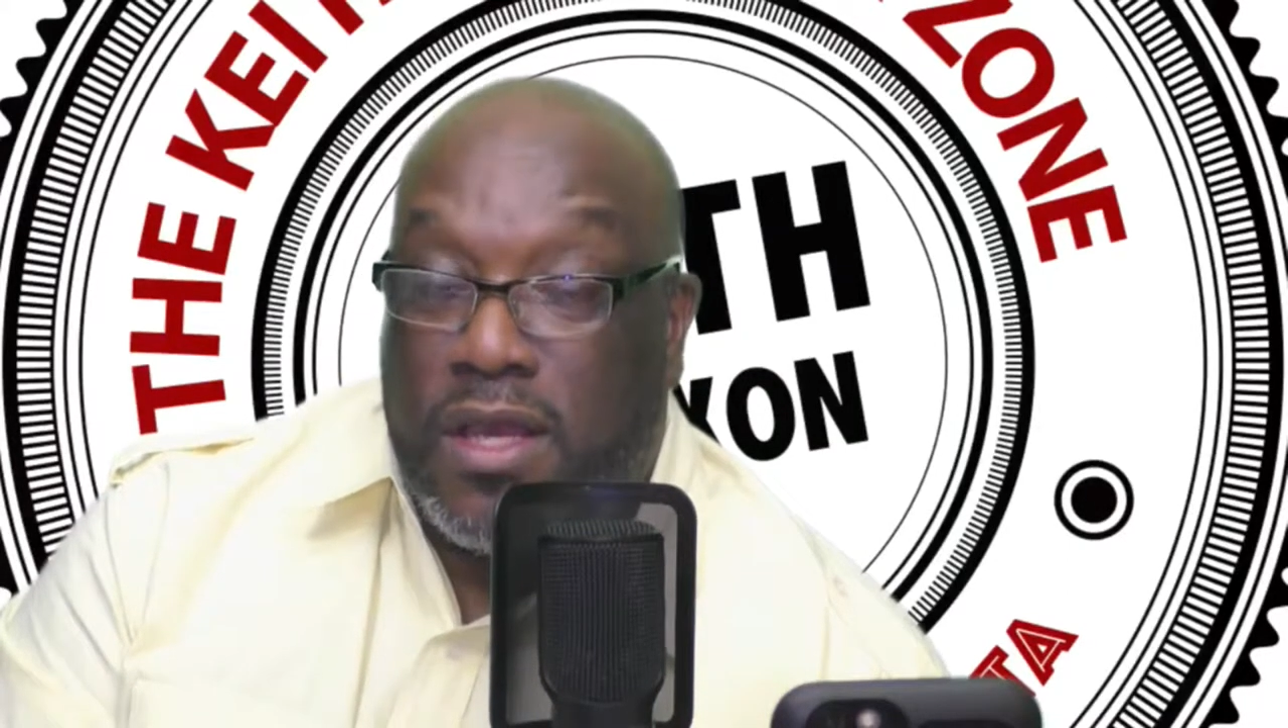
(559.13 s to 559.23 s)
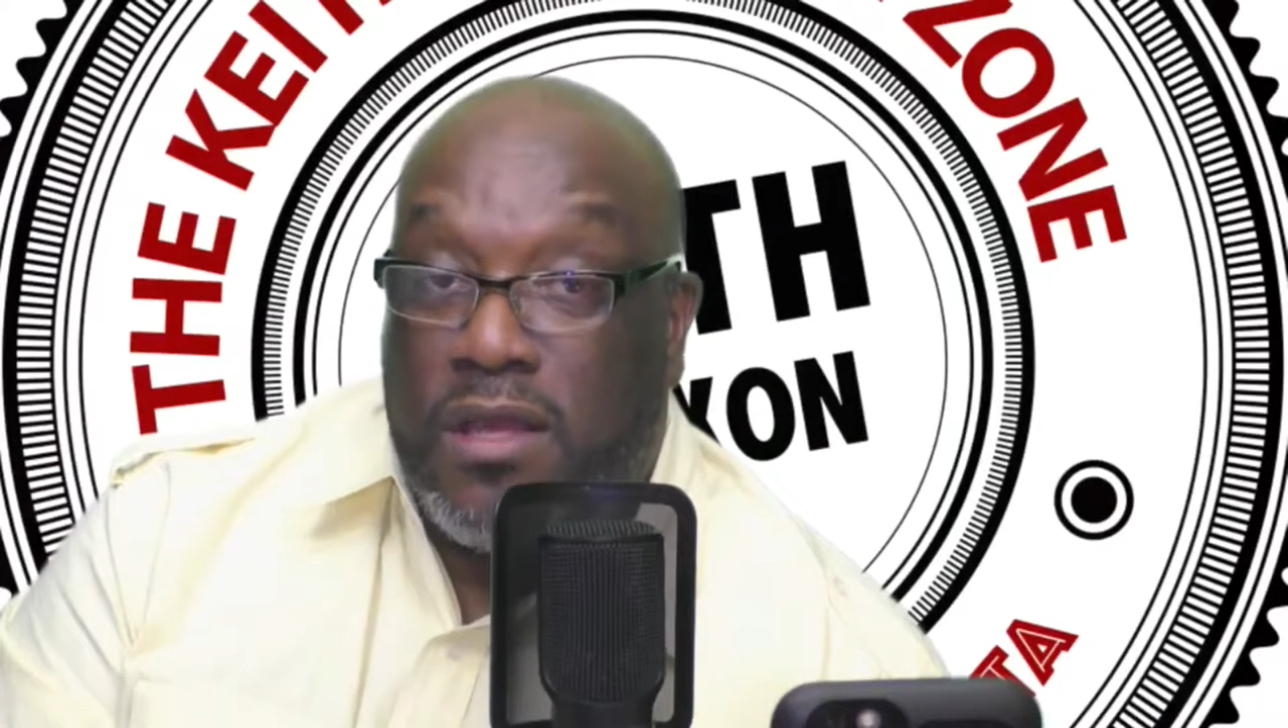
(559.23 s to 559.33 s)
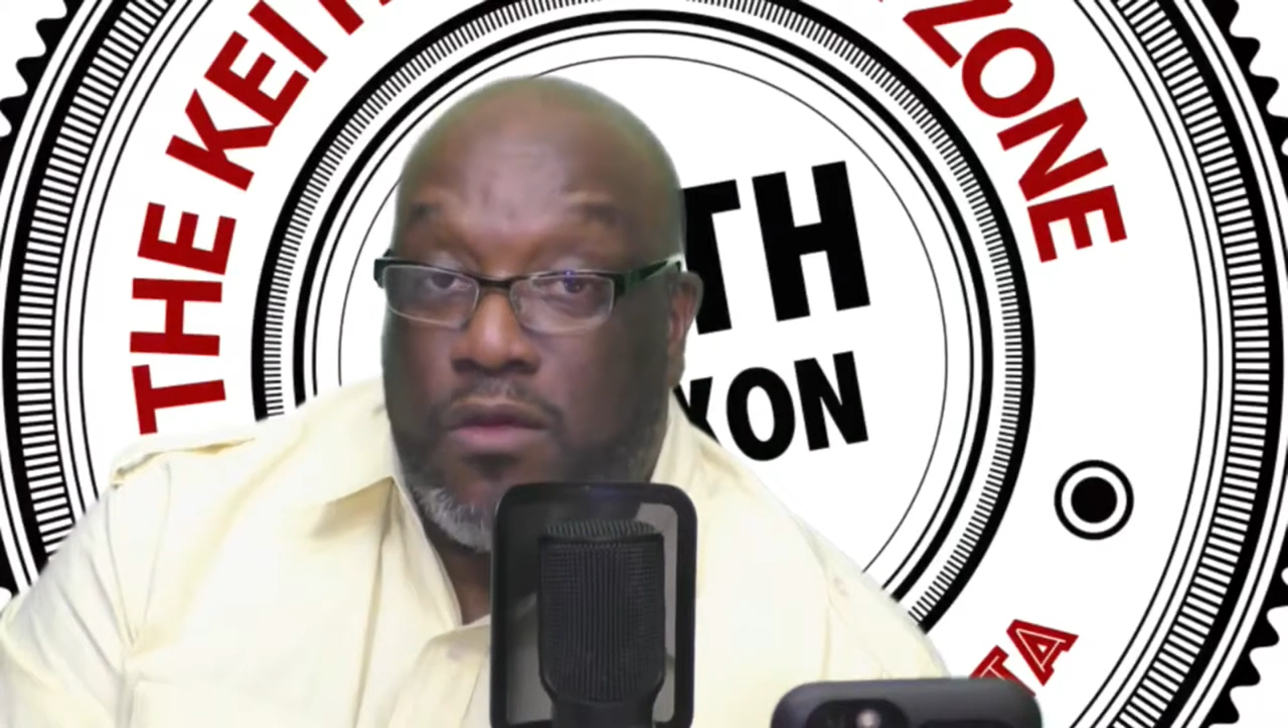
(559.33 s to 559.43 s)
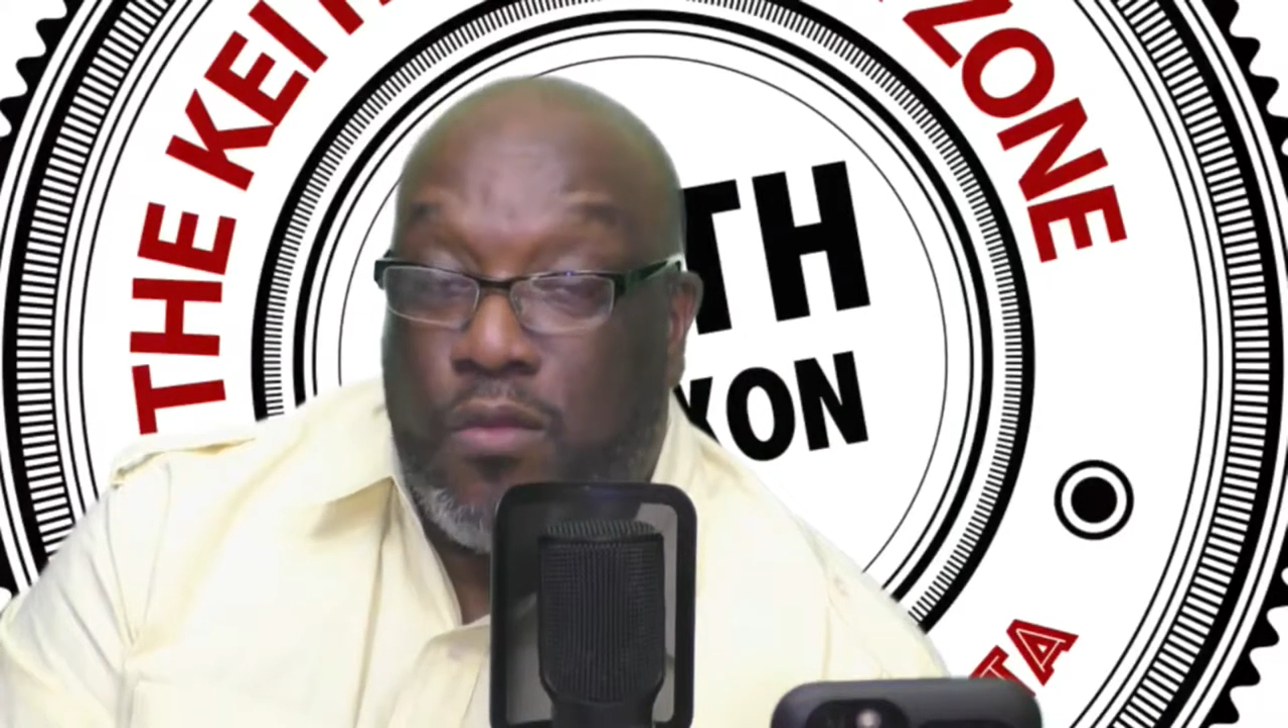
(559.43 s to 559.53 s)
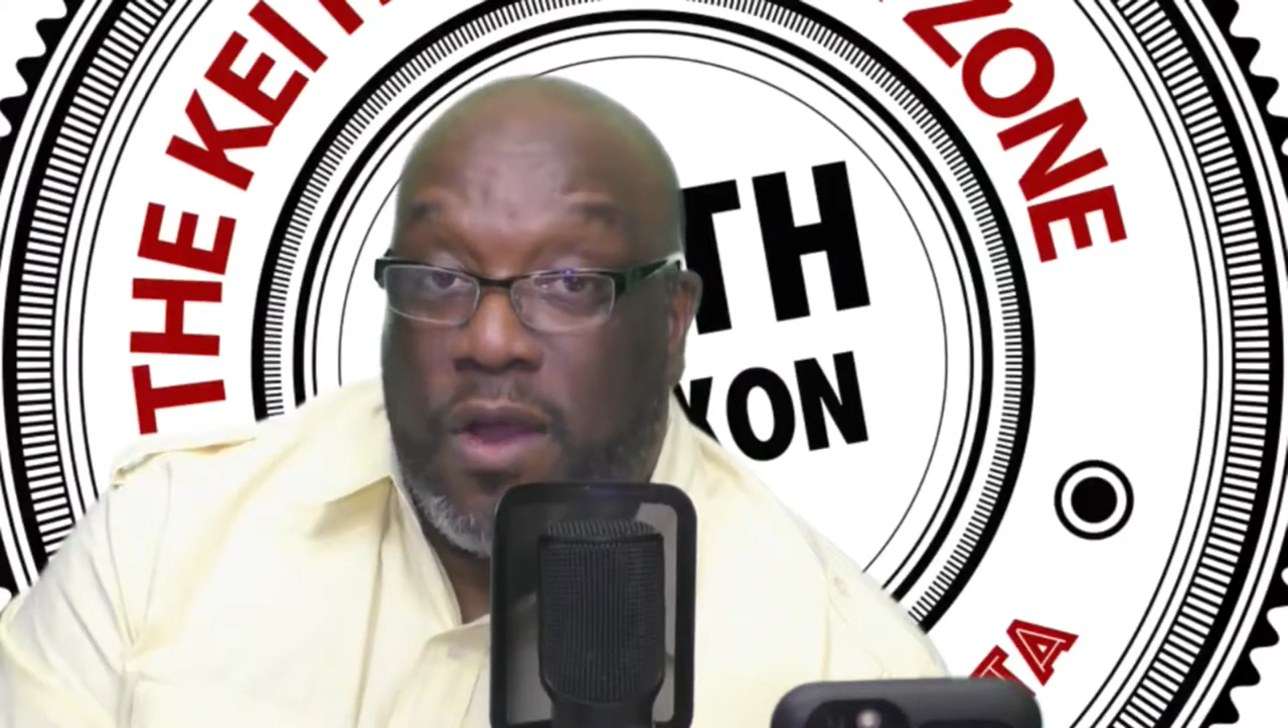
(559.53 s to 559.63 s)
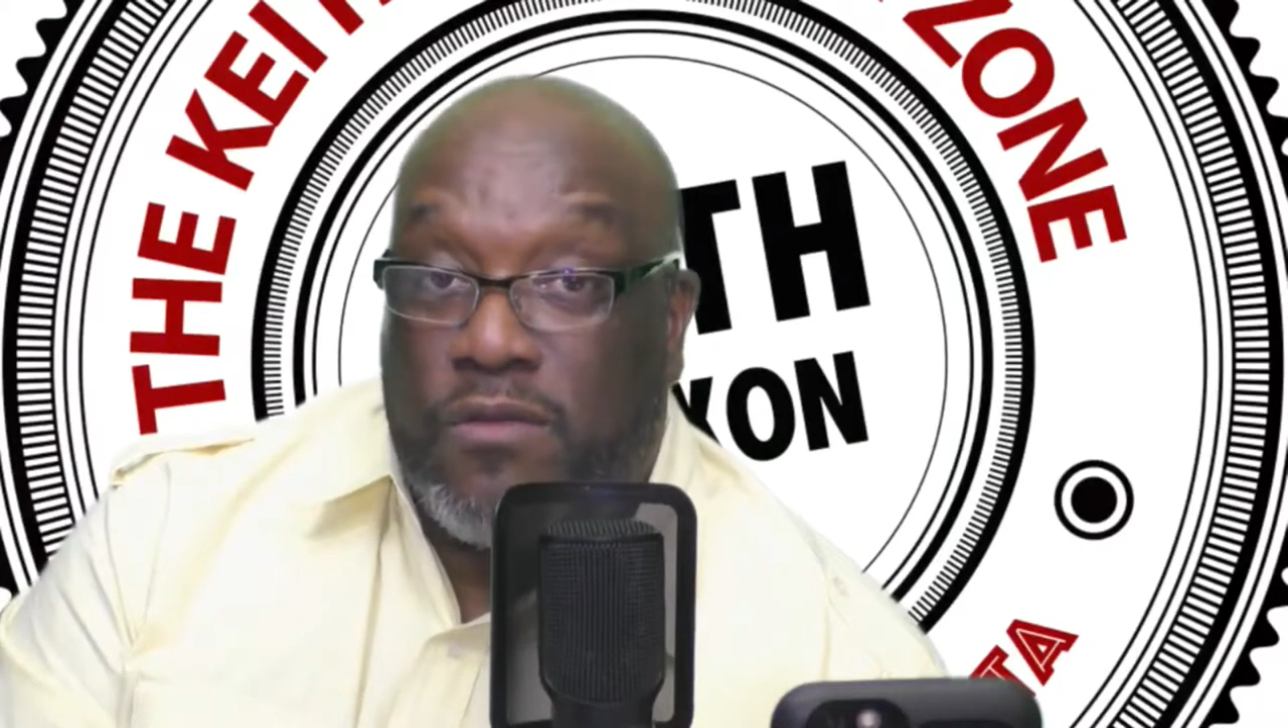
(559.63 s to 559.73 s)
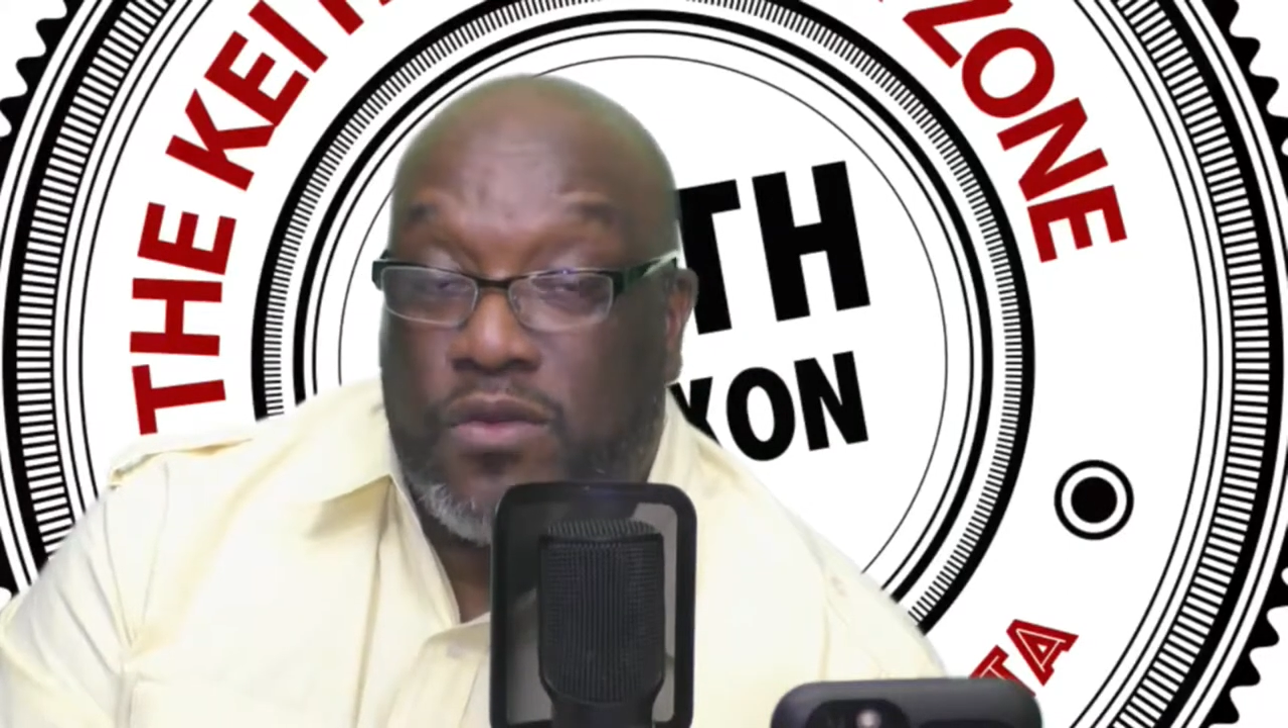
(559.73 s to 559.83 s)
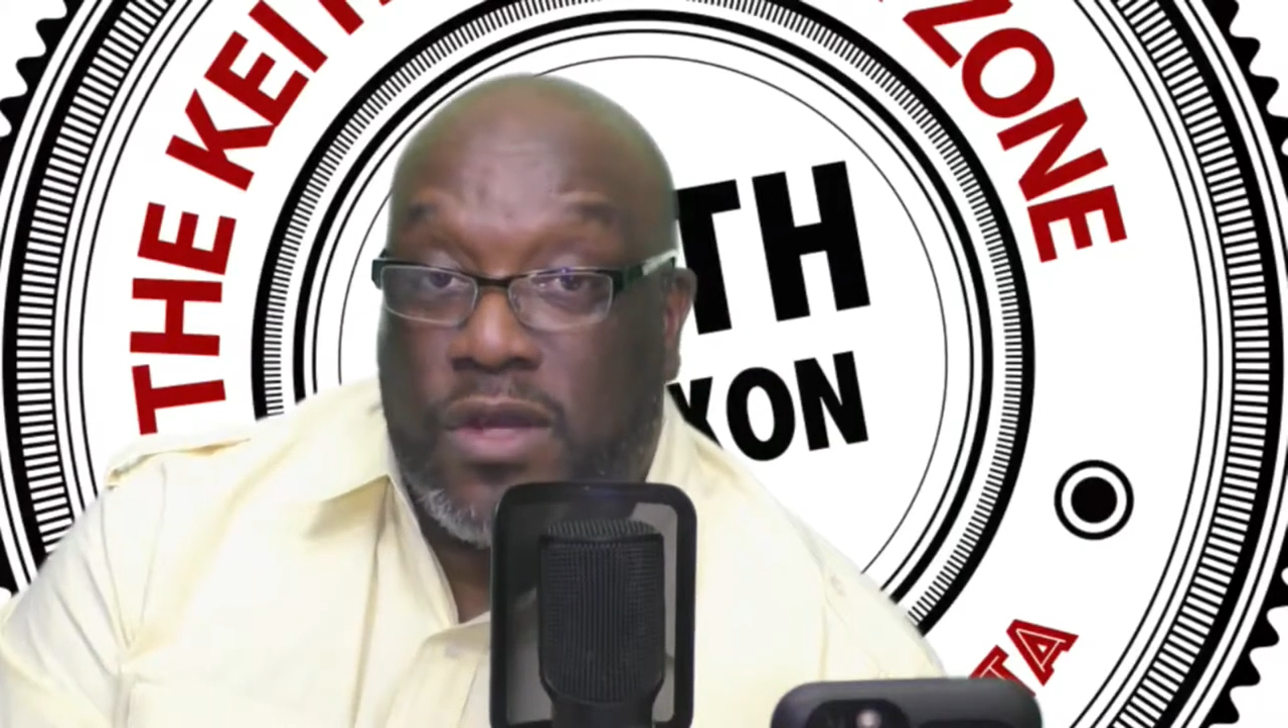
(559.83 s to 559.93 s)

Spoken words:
Kilo Bravo